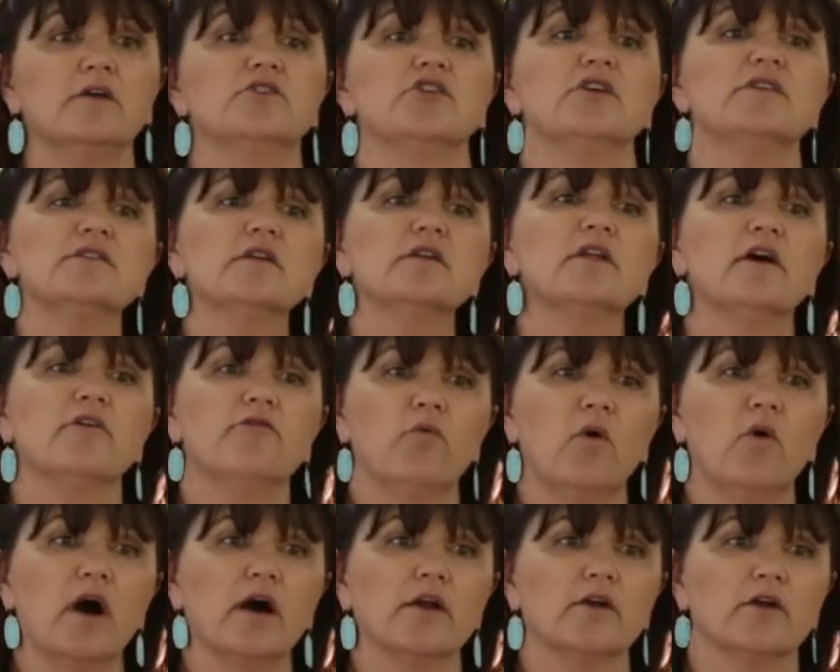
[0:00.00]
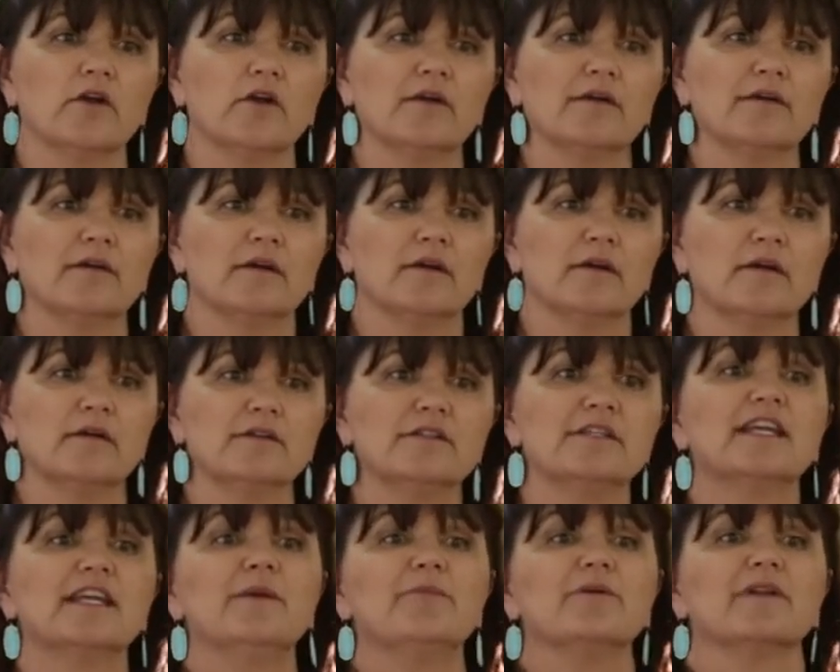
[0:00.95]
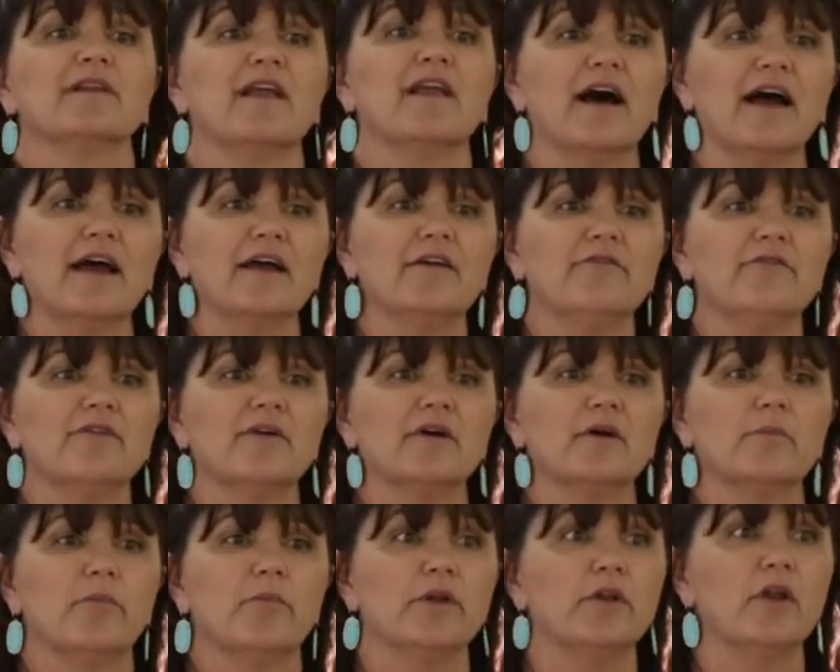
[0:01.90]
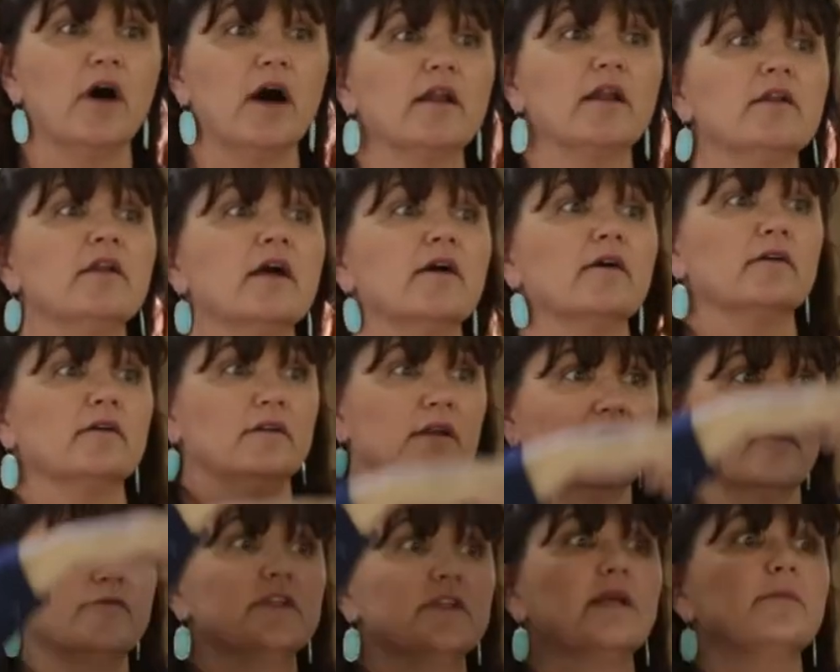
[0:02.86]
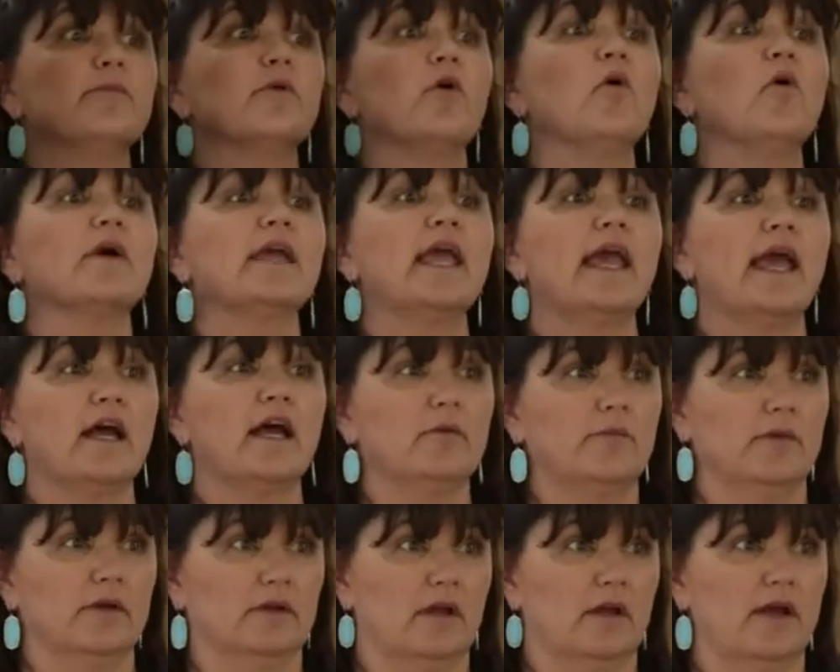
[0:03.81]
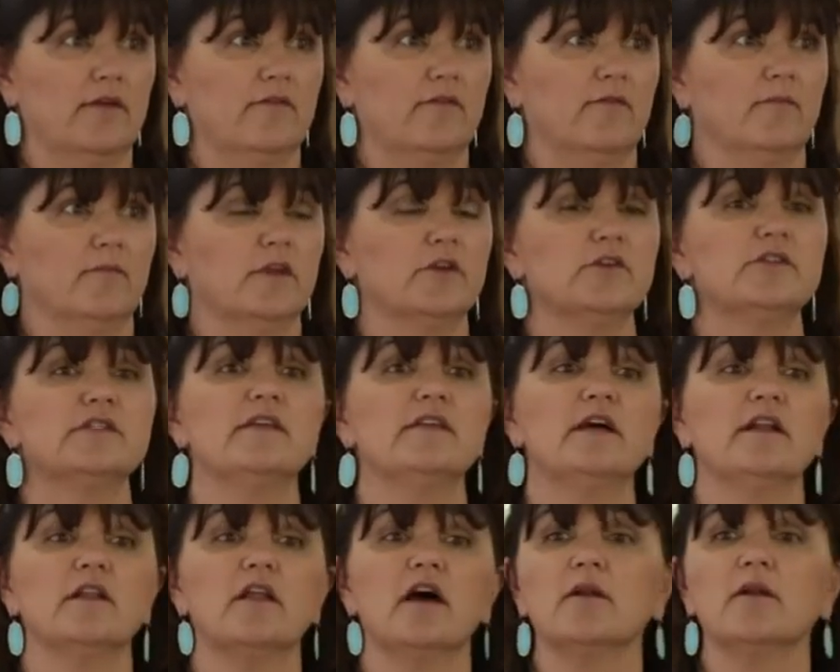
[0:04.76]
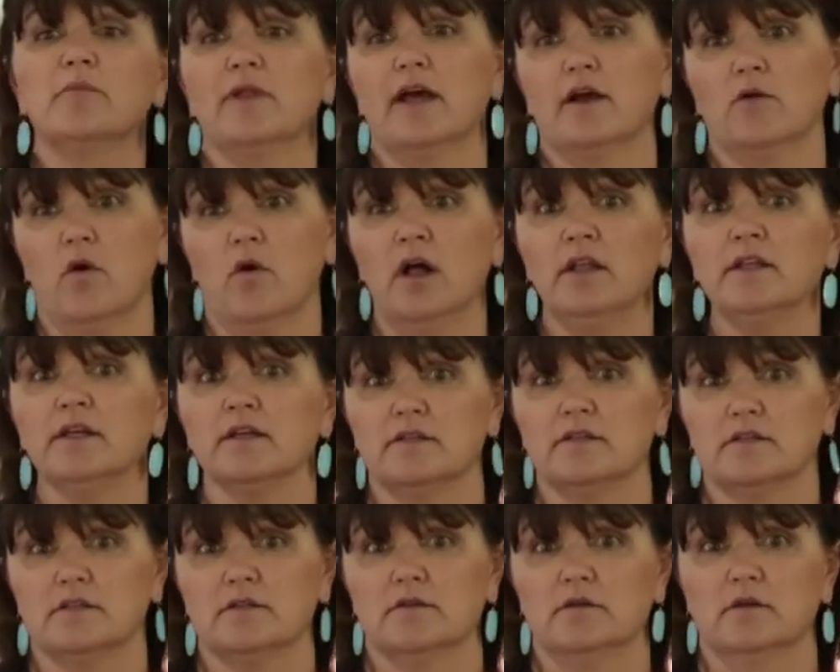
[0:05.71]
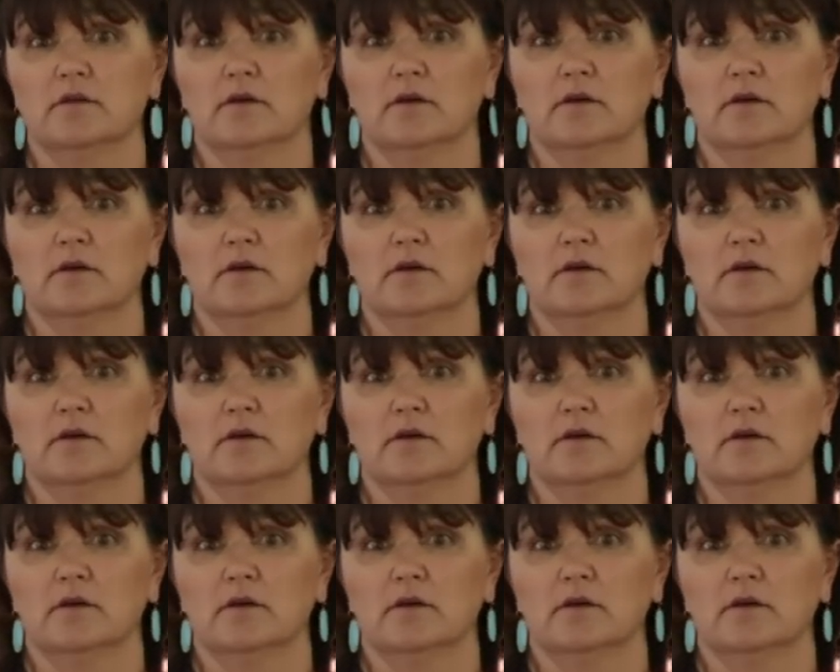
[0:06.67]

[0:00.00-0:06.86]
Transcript: just enough water to keep it alive, but not enough, enough to keep the whole canopy alive. You see that a lot of black walnuts.